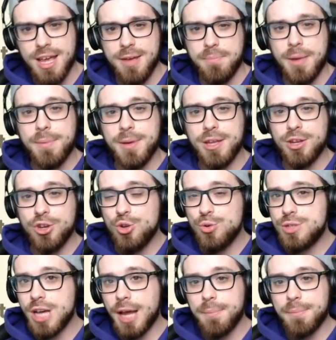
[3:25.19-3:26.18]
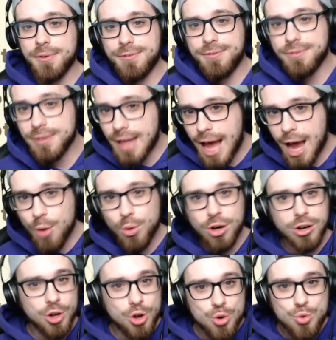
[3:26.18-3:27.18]
maybe a new type of
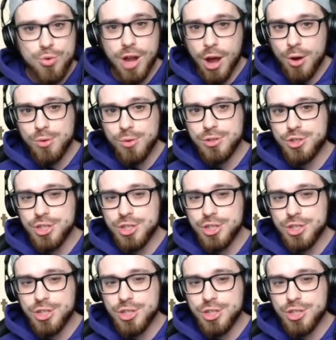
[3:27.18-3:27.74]
flower, who knows?